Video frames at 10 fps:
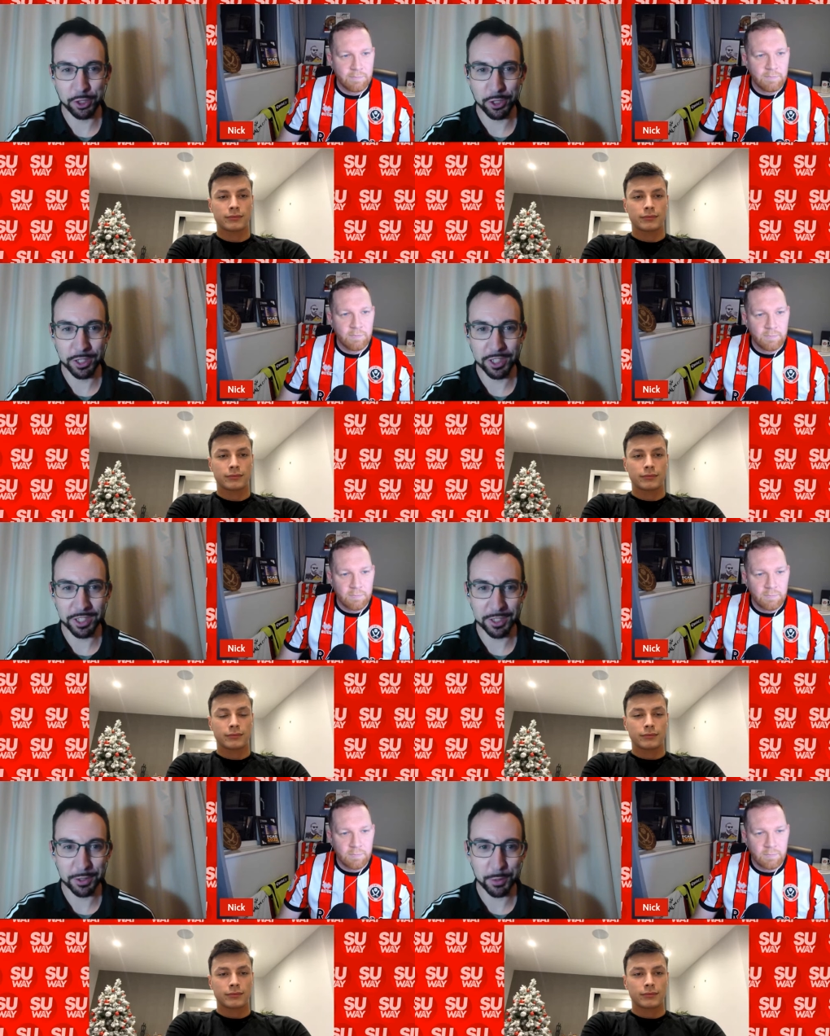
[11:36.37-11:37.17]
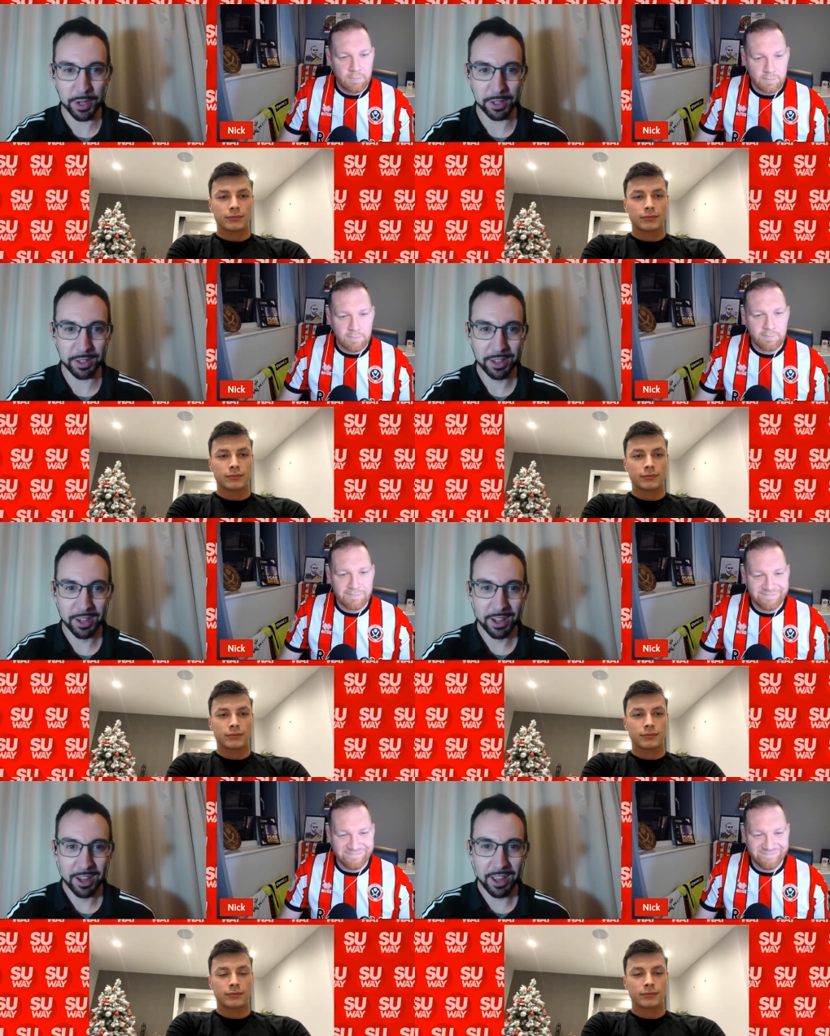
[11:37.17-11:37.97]
Speaker 1: choices as well.
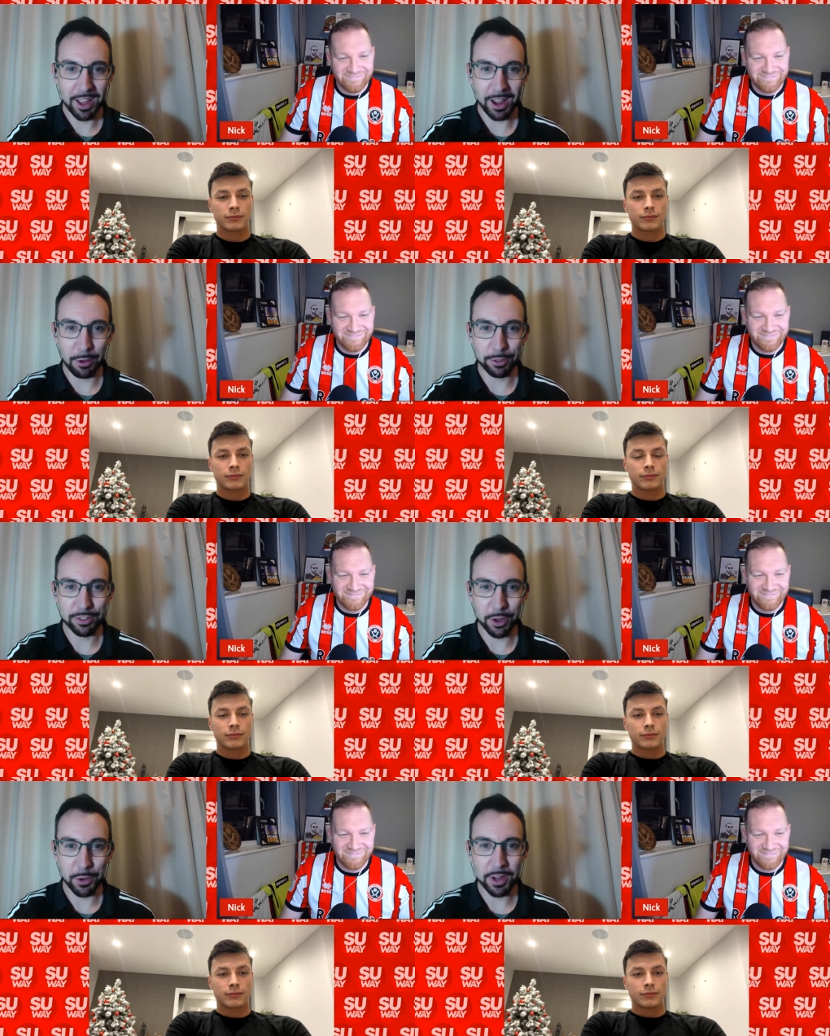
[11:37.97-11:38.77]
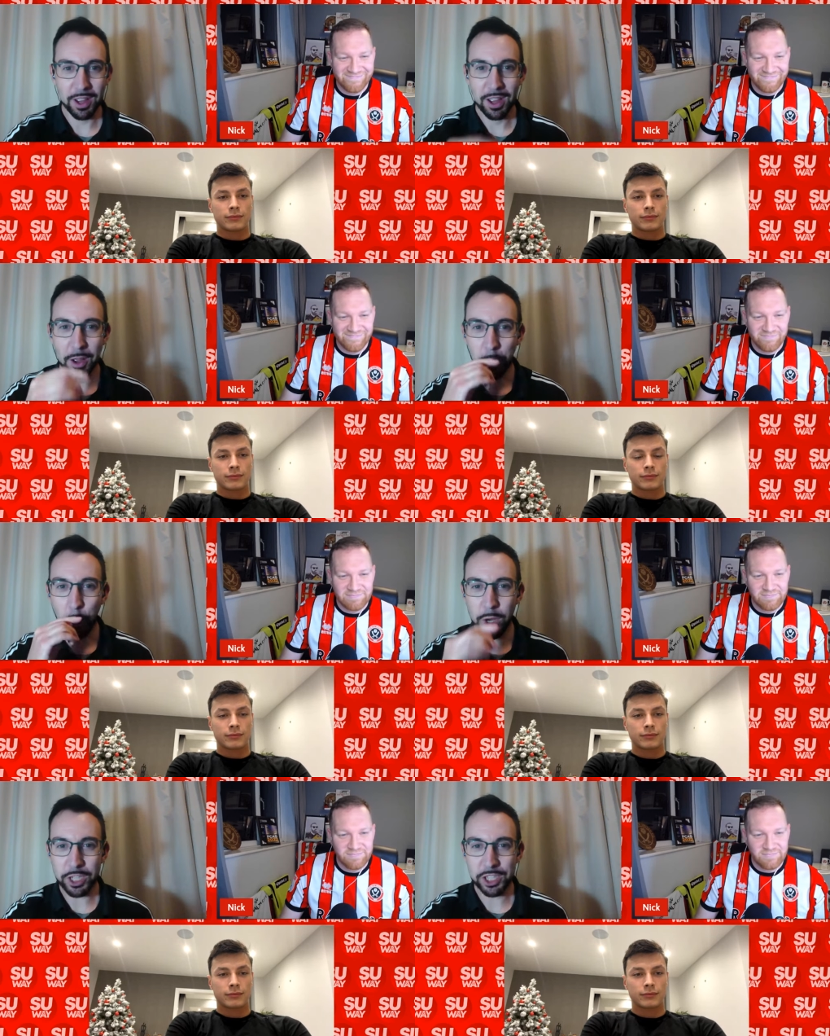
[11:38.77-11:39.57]
Hmm. Also,
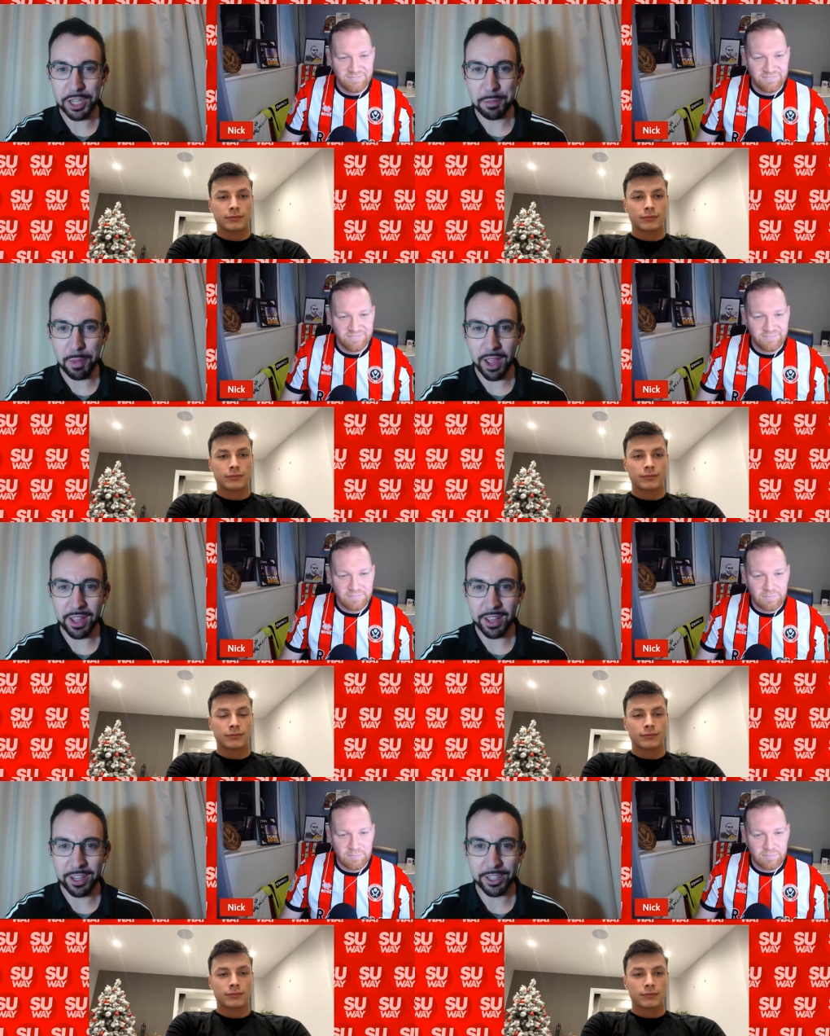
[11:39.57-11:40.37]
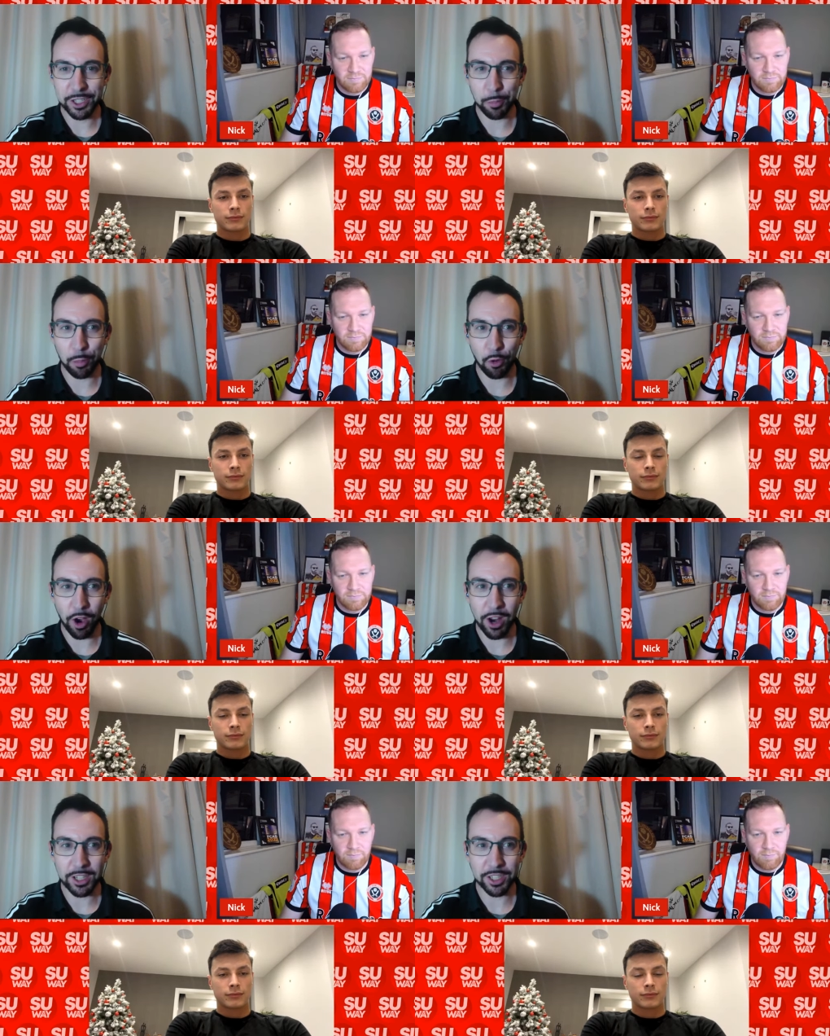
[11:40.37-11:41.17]
which teammate has
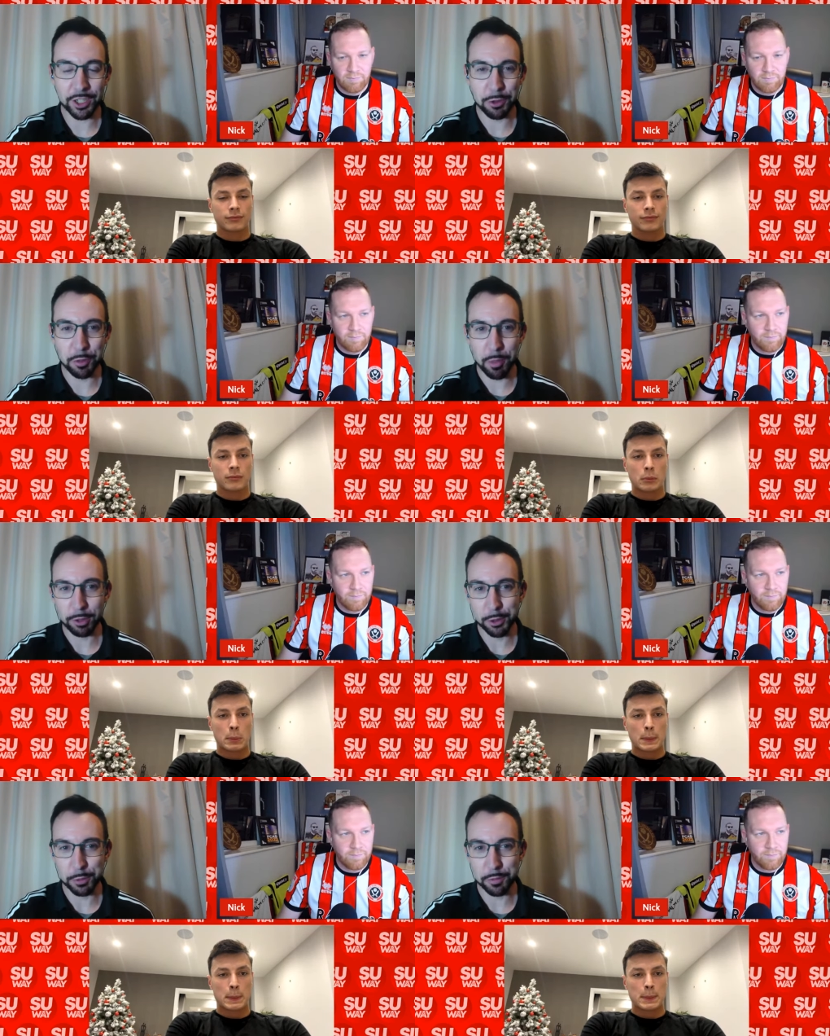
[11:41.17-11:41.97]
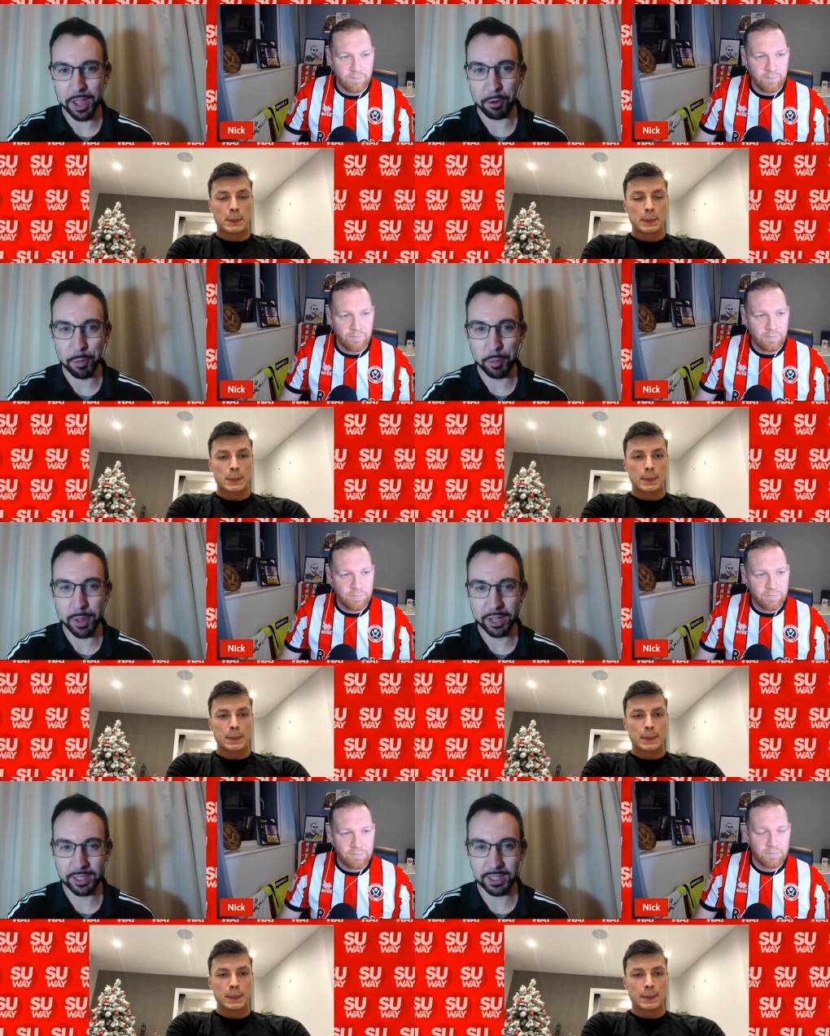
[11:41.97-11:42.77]
surprised you the most of their
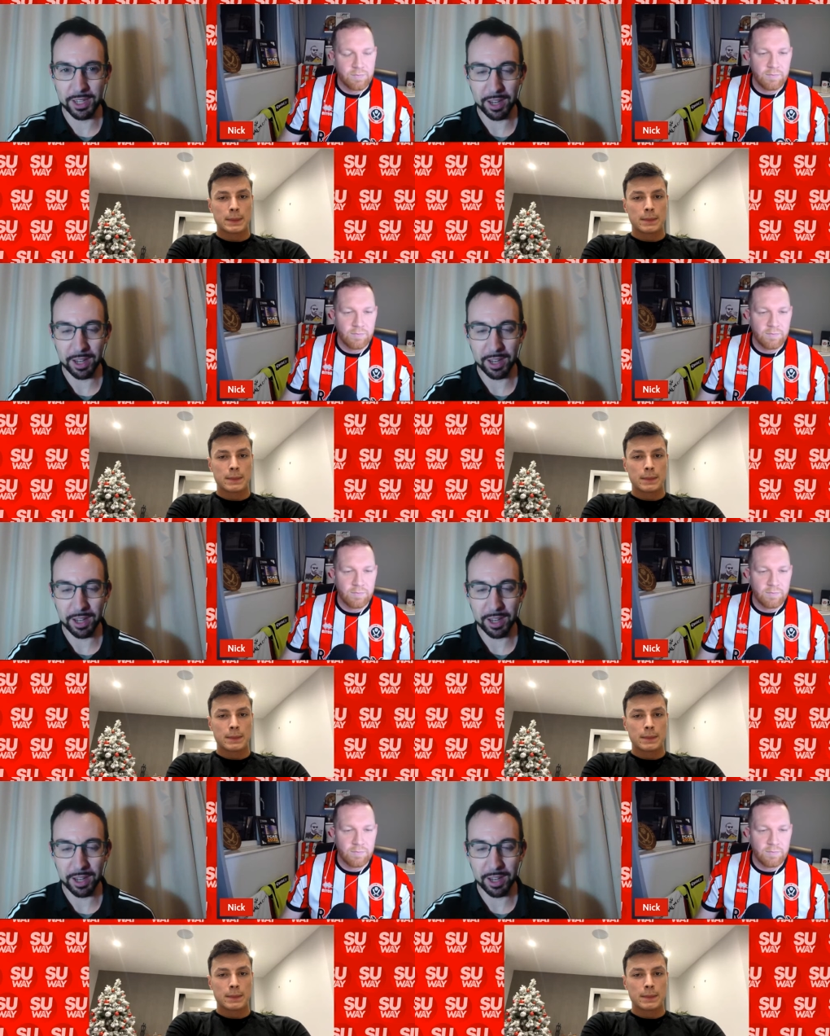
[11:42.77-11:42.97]
ability?